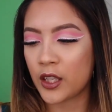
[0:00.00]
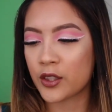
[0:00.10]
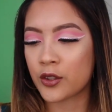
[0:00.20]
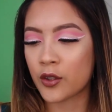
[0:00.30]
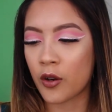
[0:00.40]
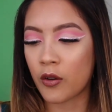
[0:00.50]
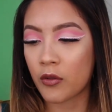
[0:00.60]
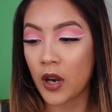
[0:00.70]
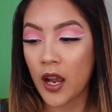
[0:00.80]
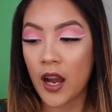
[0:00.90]

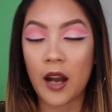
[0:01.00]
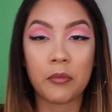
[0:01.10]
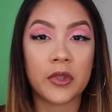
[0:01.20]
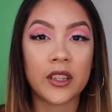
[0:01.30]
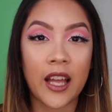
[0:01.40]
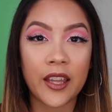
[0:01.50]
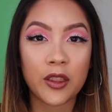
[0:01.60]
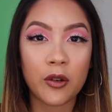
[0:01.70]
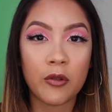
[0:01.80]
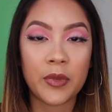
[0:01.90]
So I'm
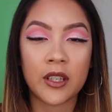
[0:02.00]
glad though,